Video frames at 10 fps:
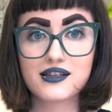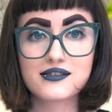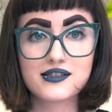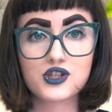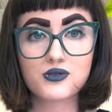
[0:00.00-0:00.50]
the
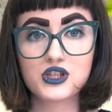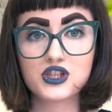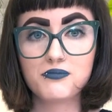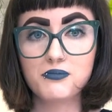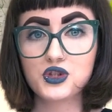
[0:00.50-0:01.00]

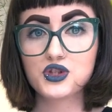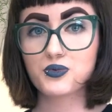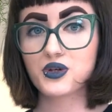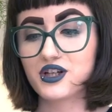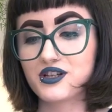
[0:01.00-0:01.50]
situation much
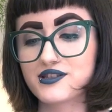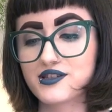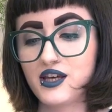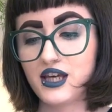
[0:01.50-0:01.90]
worse